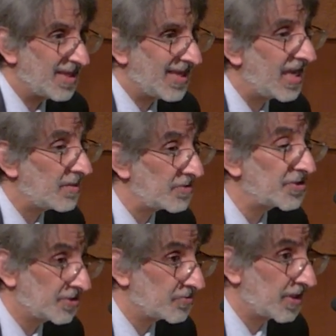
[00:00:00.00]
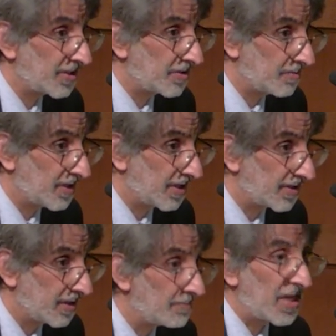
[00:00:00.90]
Hamilton's right on the bank.
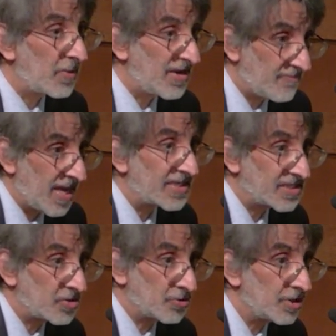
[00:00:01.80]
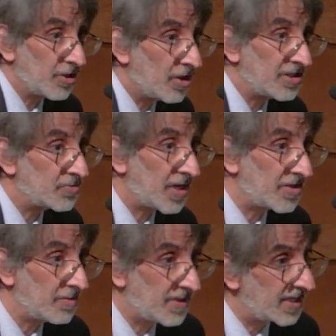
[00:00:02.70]
And by the way, if Madison early on is right
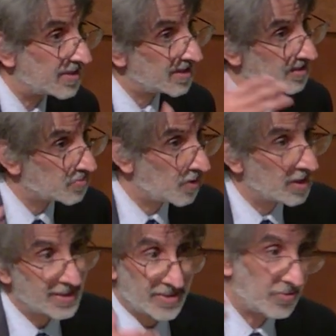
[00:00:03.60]
on the bank, then he's wrong later